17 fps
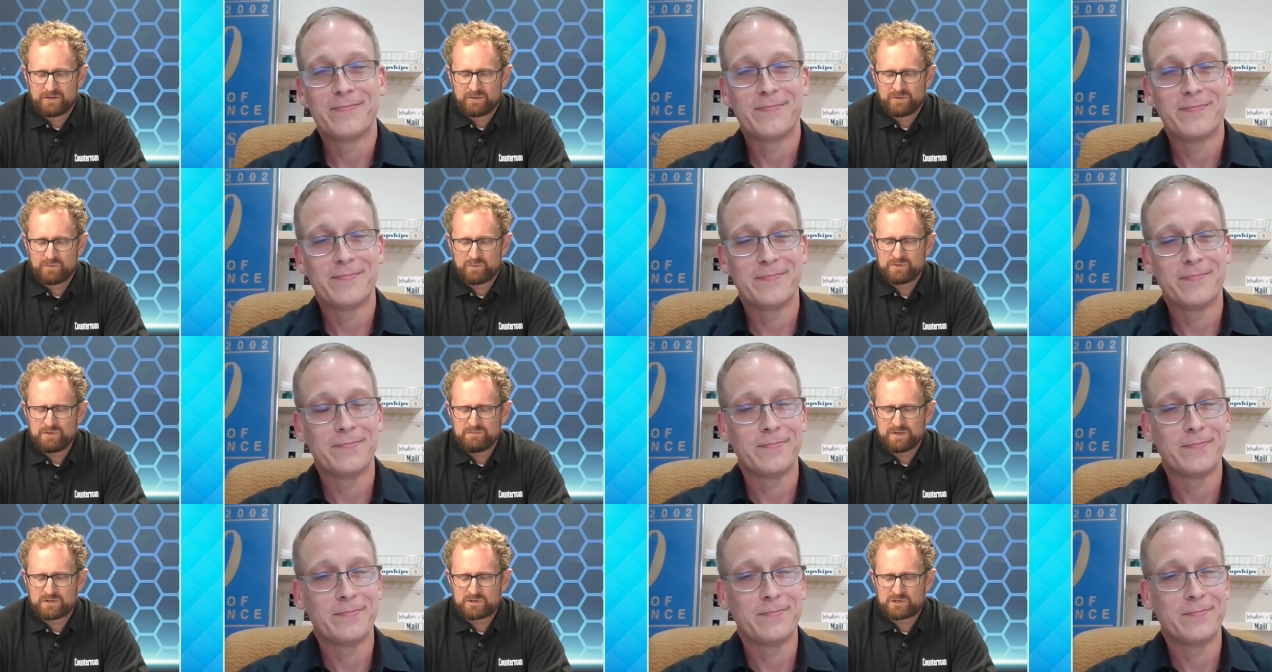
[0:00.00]
Speaker 1: Well, you
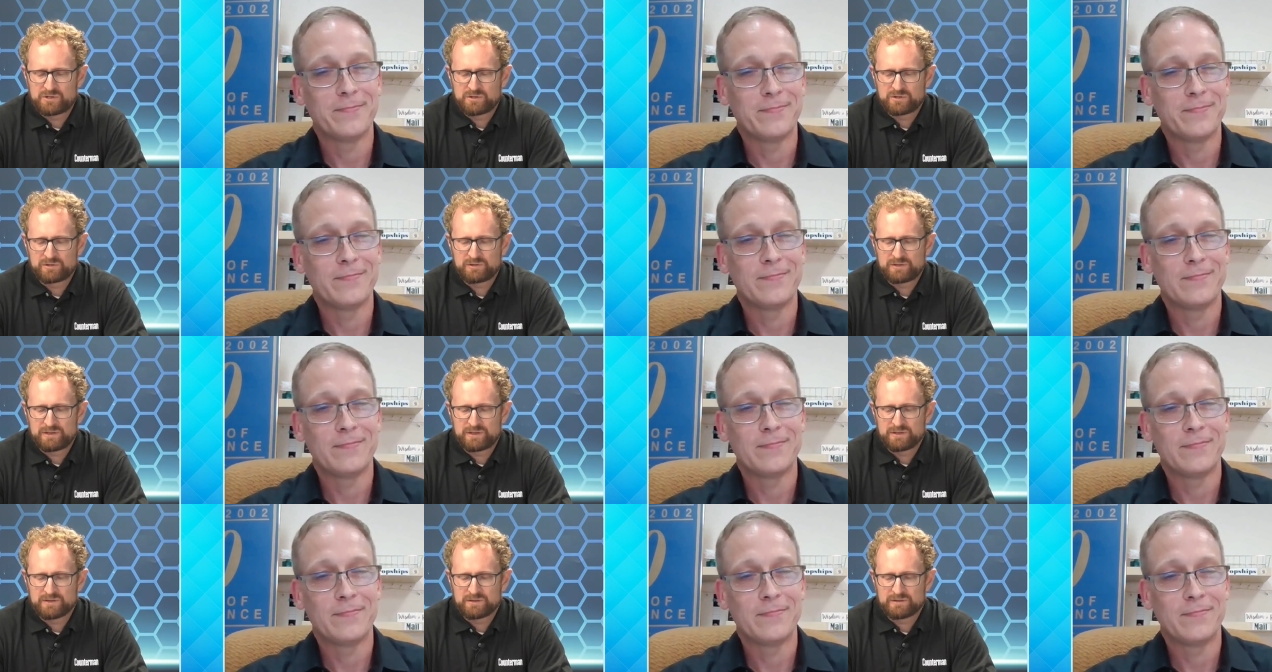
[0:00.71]
mentioned
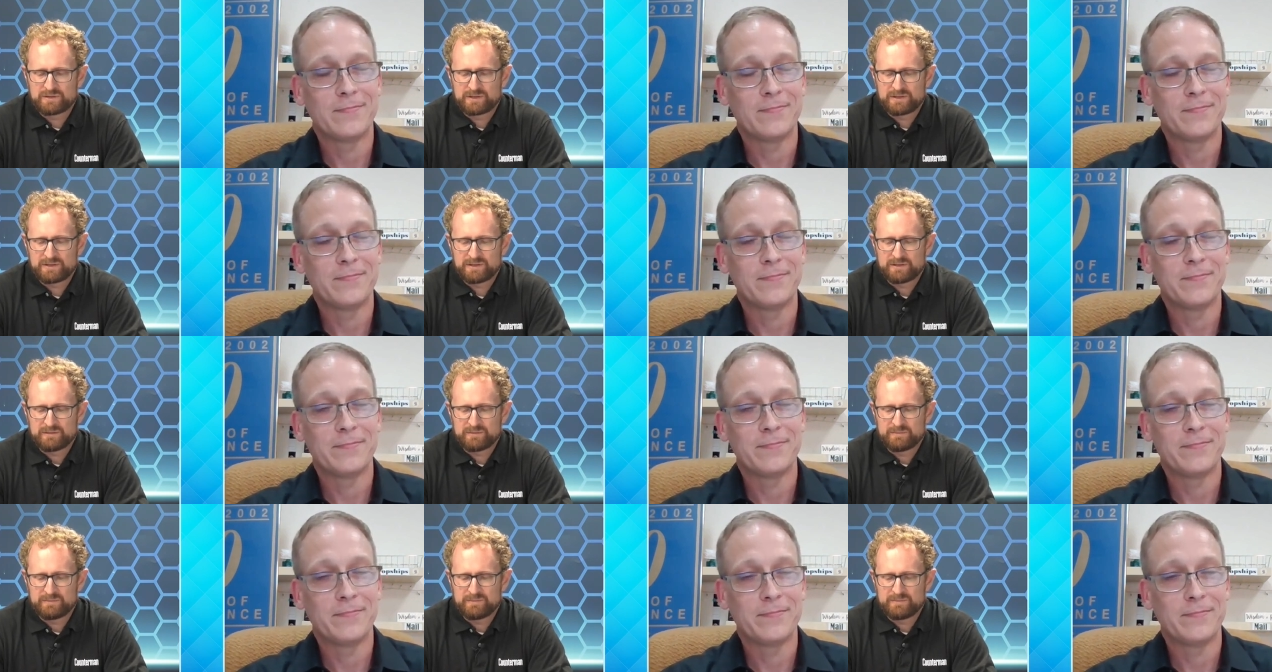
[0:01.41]
earlier,
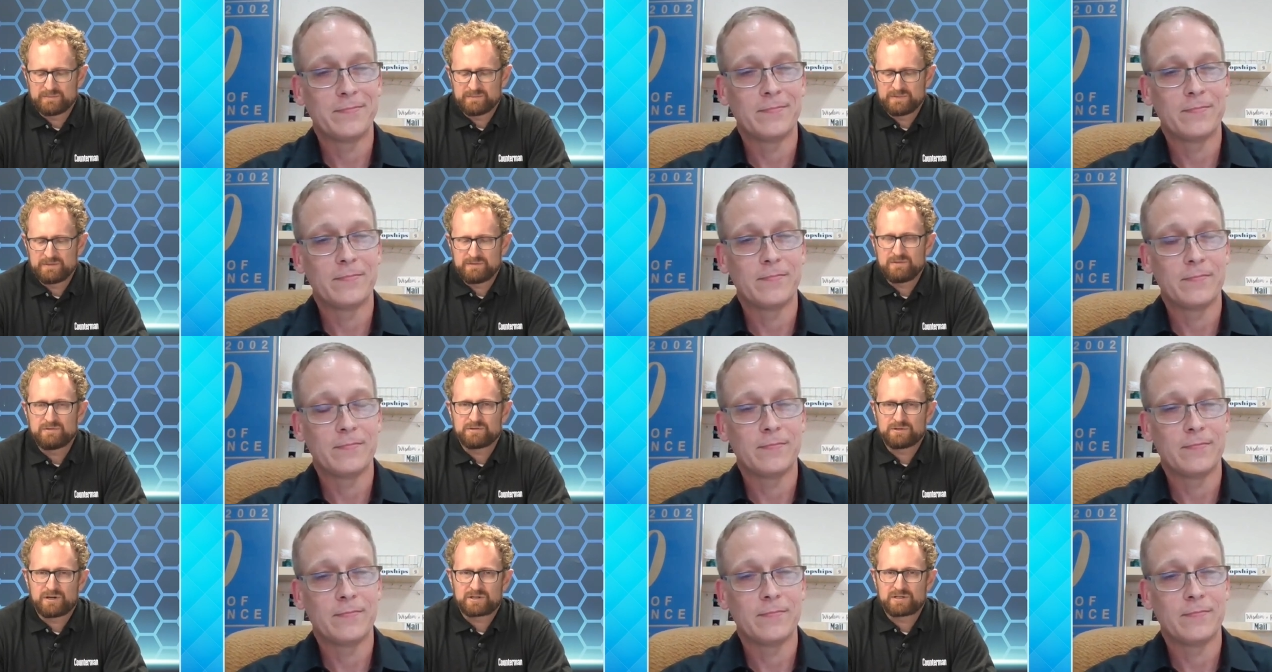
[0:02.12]
um, you
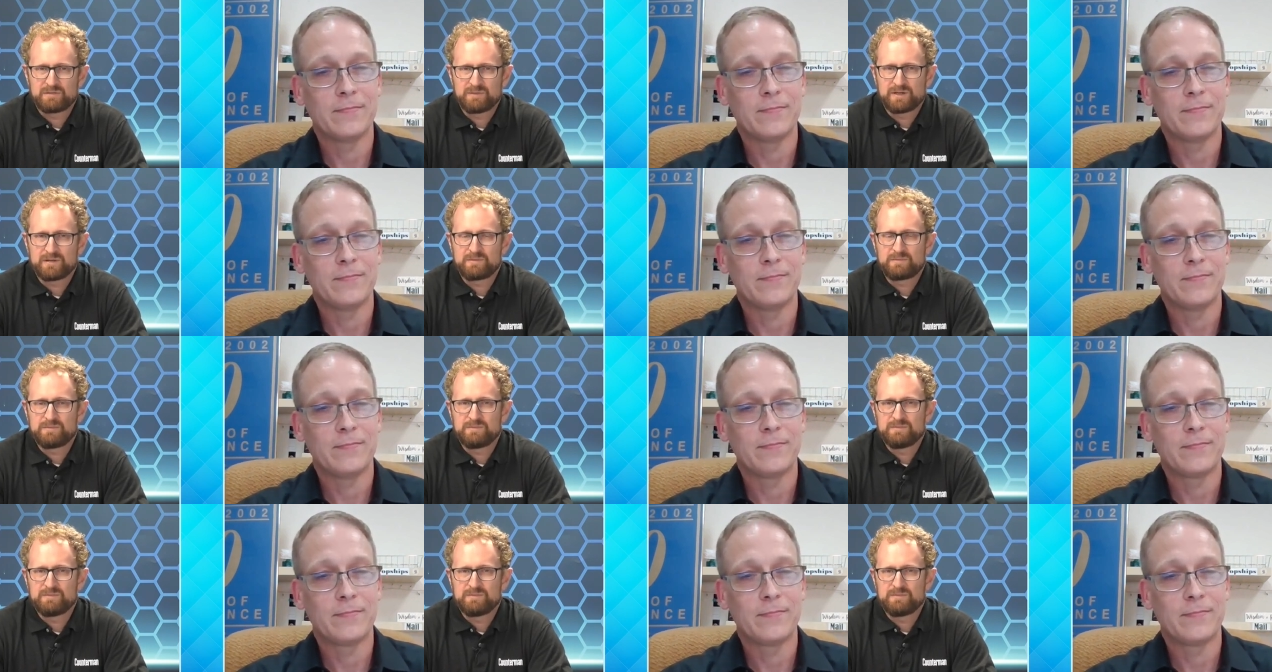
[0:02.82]
talked about